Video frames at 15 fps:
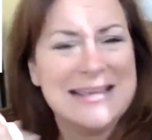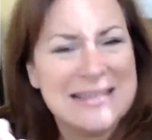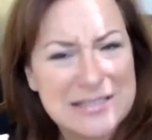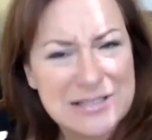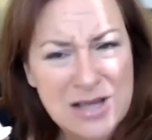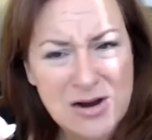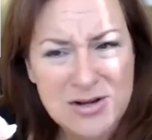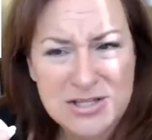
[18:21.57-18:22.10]

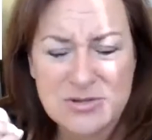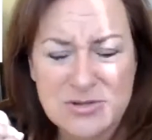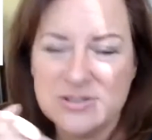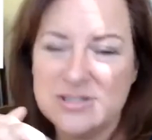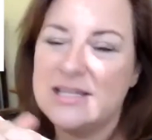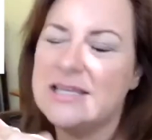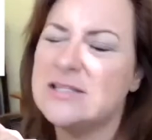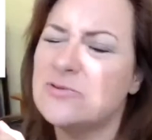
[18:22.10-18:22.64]
Sorry,
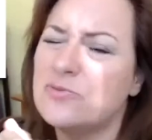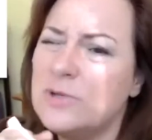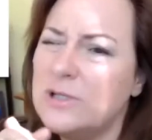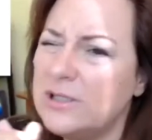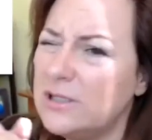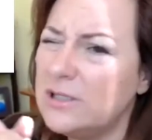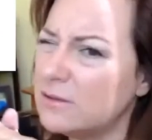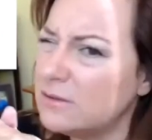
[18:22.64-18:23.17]
Susan, it's
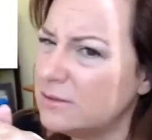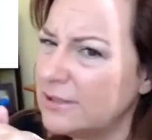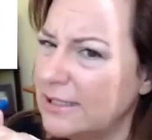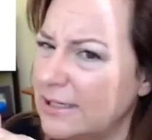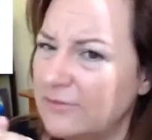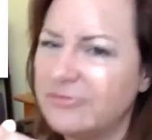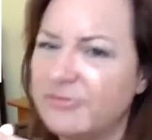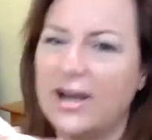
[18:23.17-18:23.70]
really early
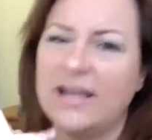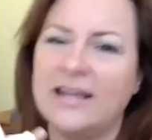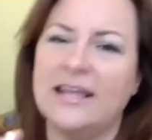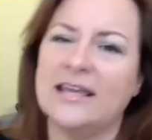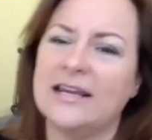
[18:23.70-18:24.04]
on Friday,